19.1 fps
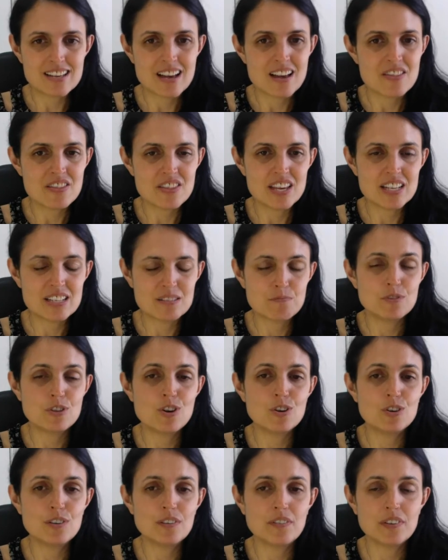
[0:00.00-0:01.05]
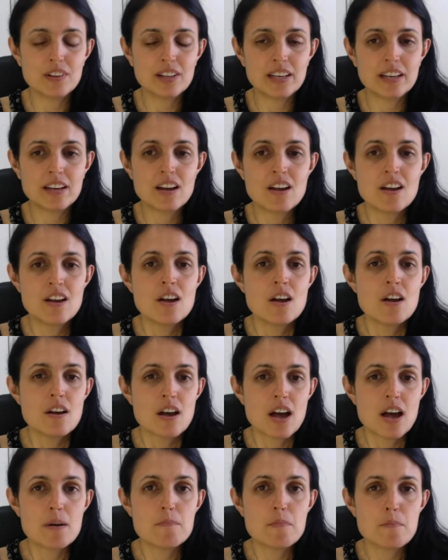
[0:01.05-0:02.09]
And this will hopefully
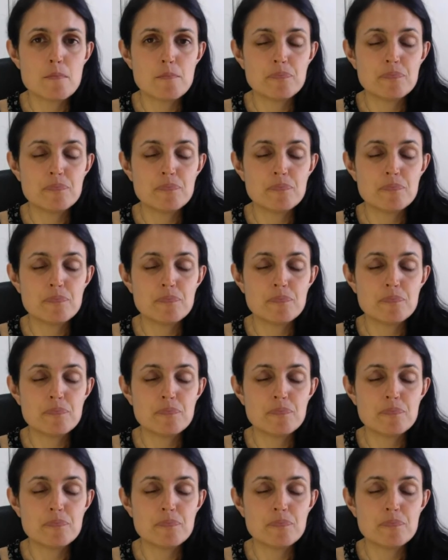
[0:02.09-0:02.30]
um,